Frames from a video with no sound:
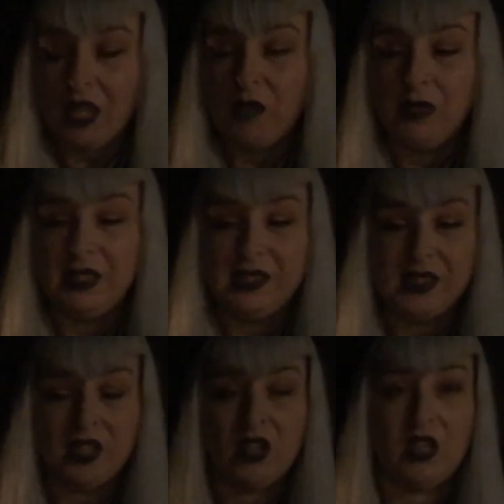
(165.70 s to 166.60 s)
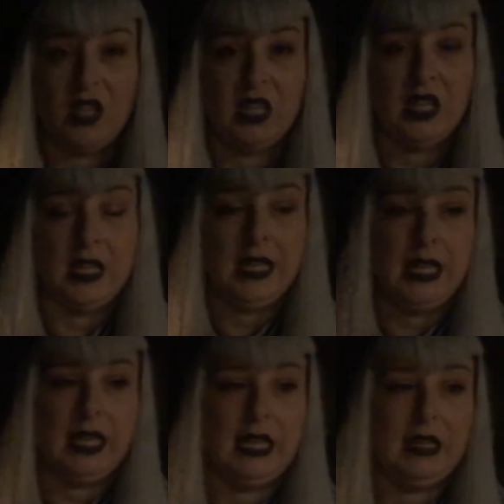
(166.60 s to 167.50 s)
I really stuck on,
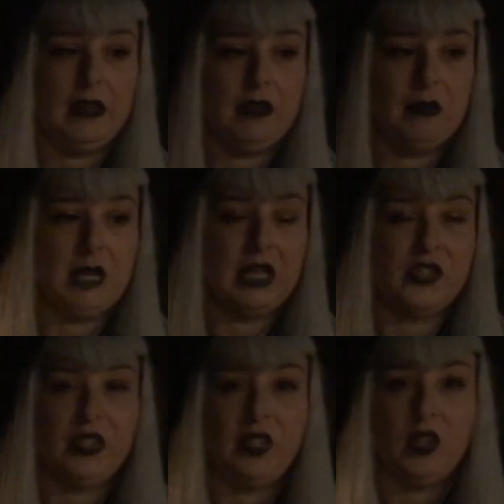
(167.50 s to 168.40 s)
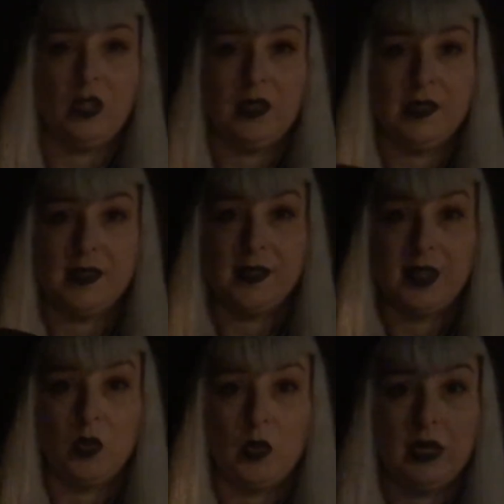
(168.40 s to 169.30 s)
and I actually called in
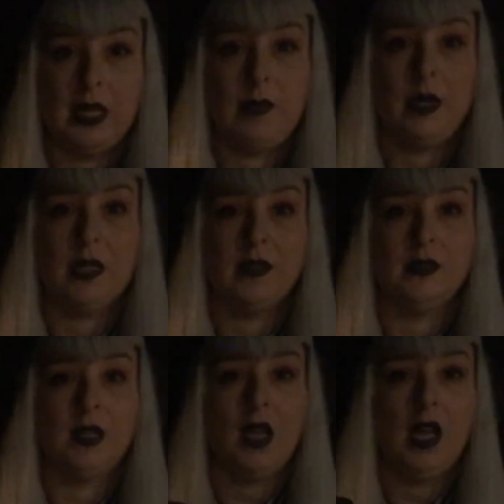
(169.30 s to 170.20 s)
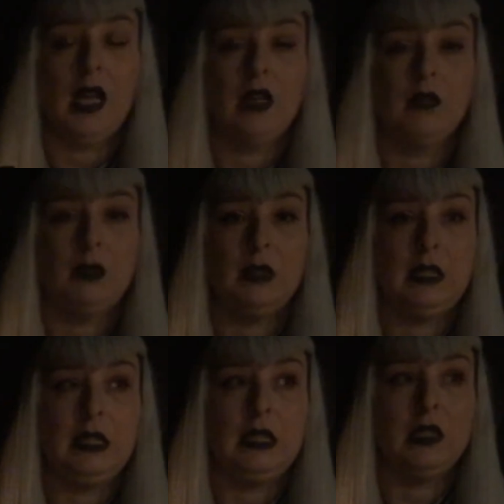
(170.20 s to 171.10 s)
sick one day because I
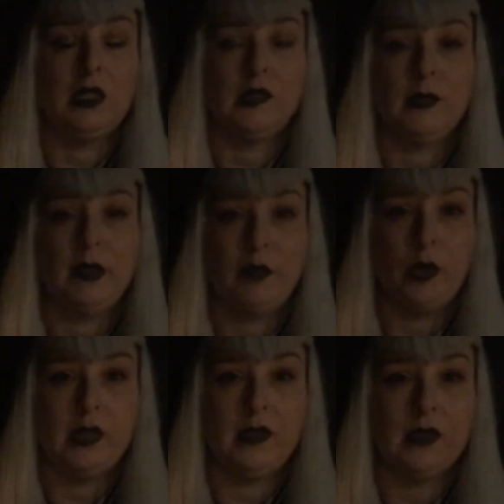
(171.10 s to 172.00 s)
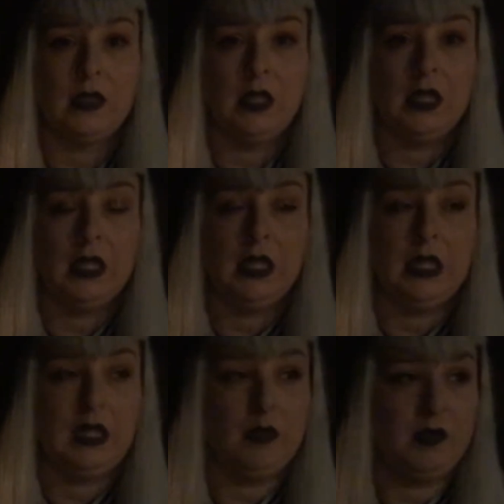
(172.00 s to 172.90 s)
completely lost my voice.
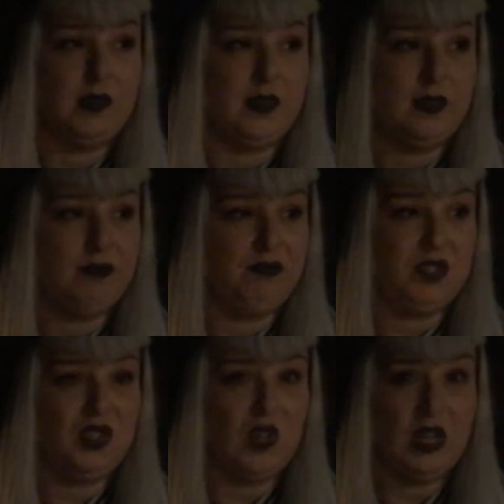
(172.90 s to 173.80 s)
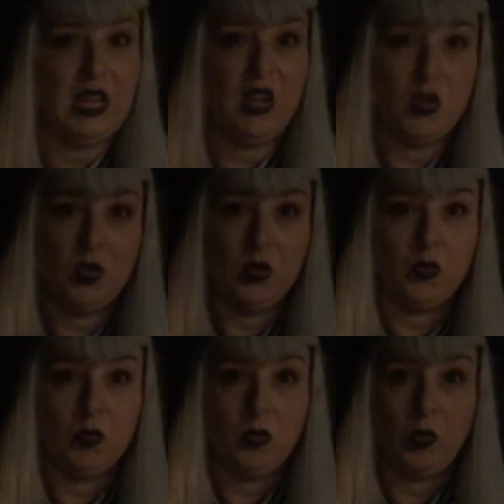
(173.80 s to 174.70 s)
And I was stuck at
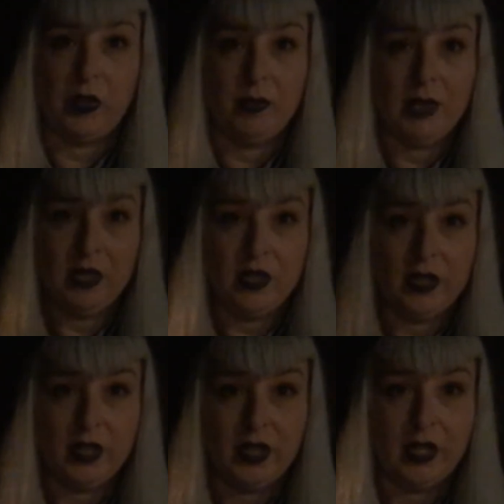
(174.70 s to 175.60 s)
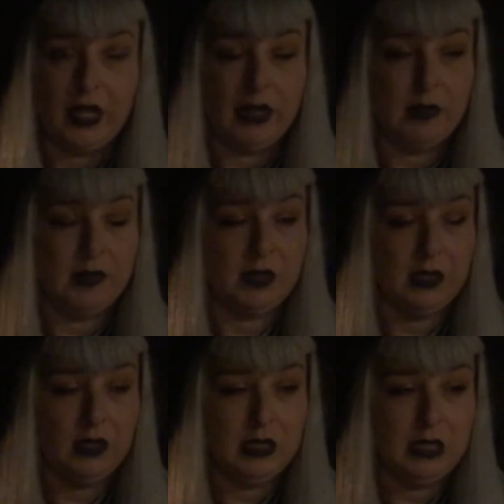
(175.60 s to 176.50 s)
home with my daughter, and I was
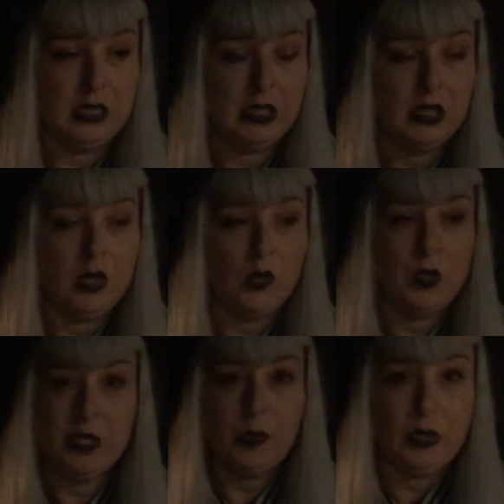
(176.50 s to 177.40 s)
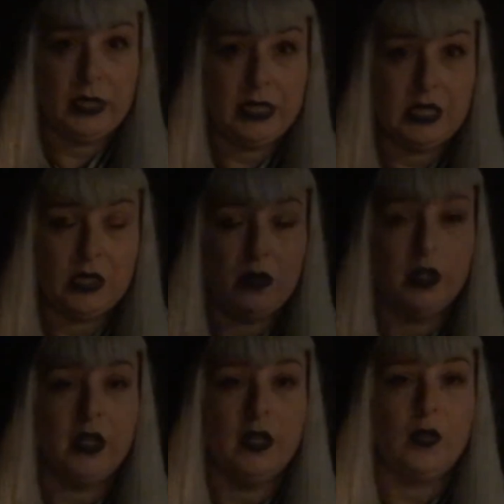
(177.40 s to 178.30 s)
literally whispering to
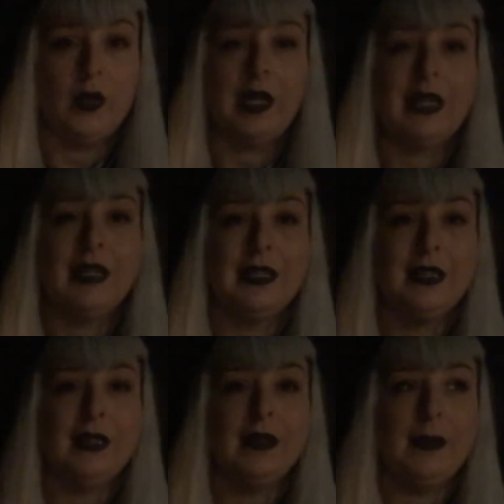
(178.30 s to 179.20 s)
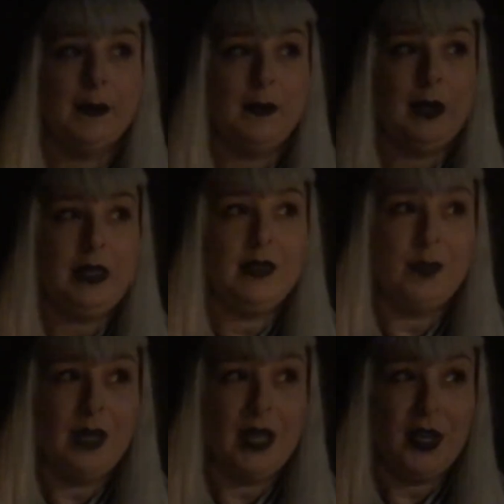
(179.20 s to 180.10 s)
her, going, please
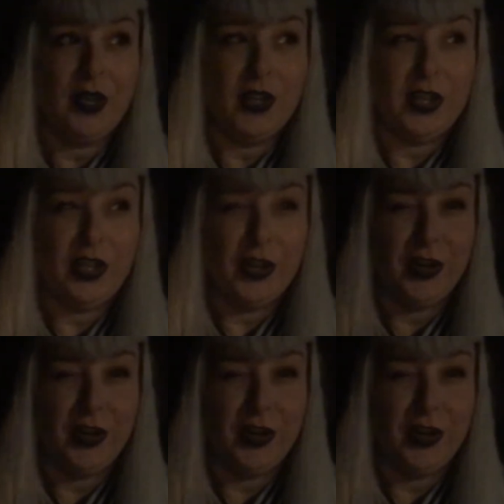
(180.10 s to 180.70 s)
be a good girl.